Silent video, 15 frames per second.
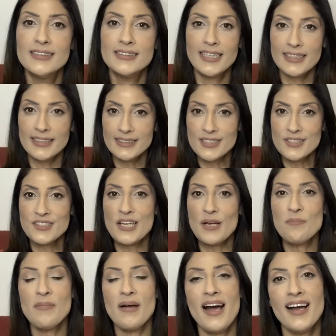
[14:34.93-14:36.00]
taking a
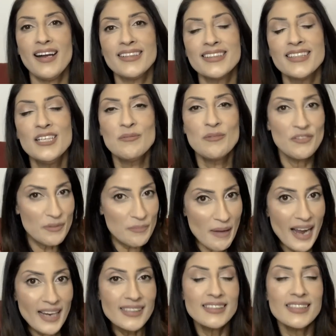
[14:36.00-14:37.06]
step back, moving
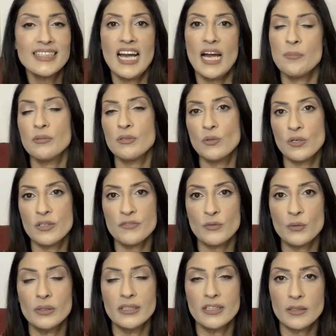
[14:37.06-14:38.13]
back into Capricorn
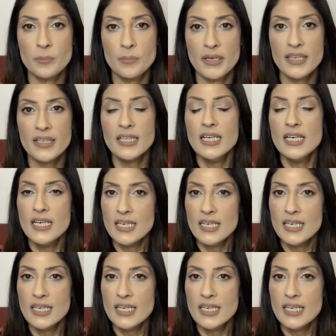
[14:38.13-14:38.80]
for a little bit.